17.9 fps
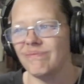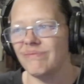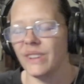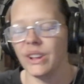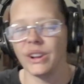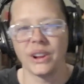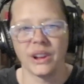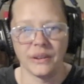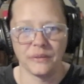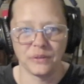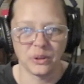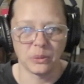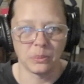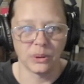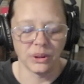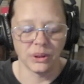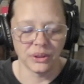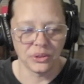
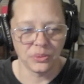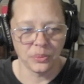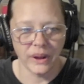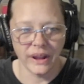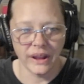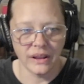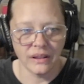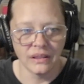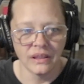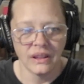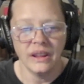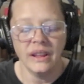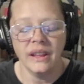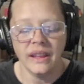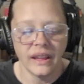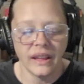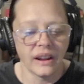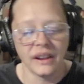uncomfortable as well.
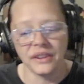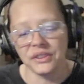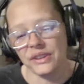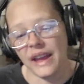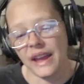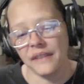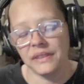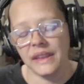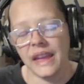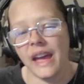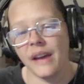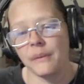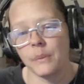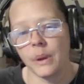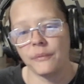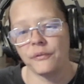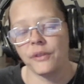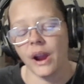I also have to have
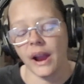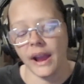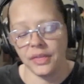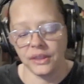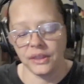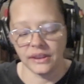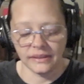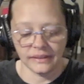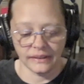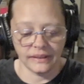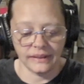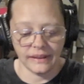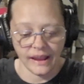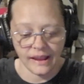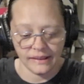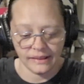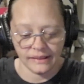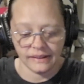them up for height because
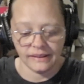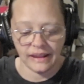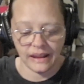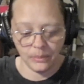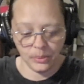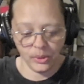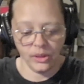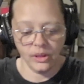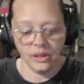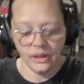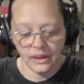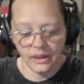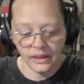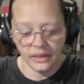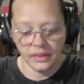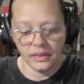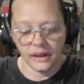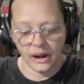the table
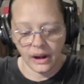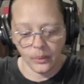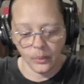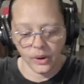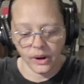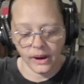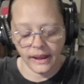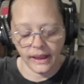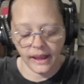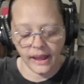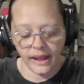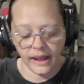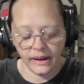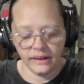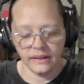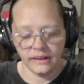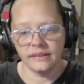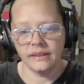that I work
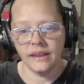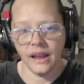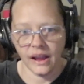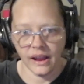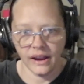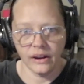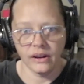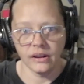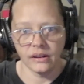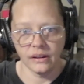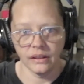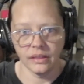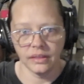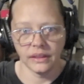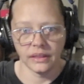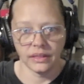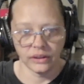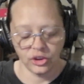at is higher
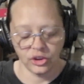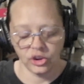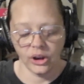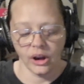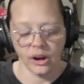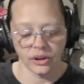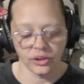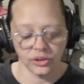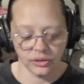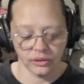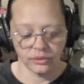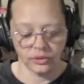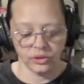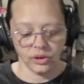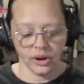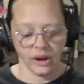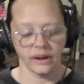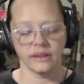than the chair. So
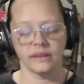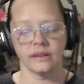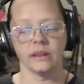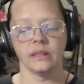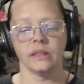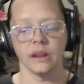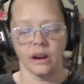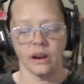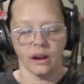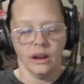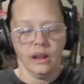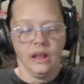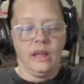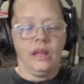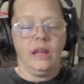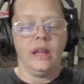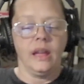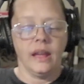trying to sit there
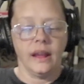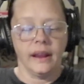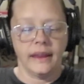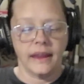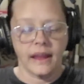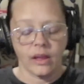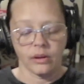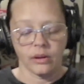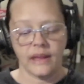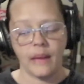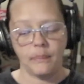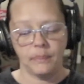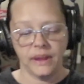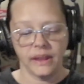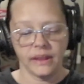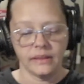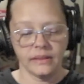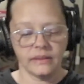and count
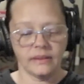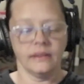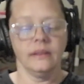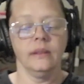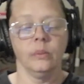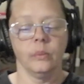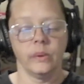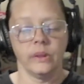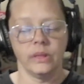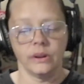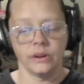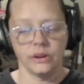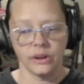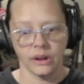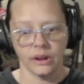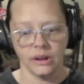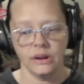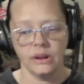napkins when they're
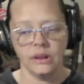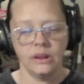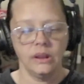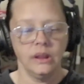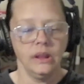done